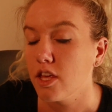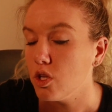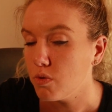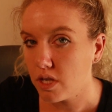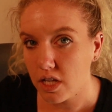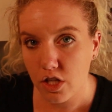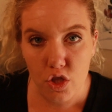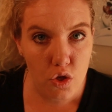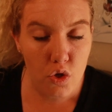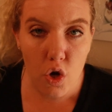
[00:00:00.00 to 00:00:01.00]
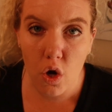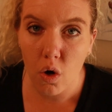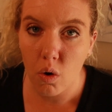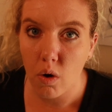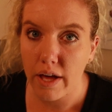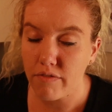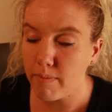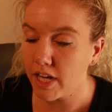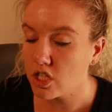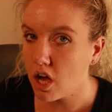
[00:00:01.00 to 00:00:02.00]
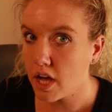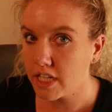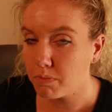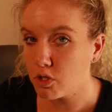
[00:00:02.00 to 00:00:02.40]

You need to know, if my dog has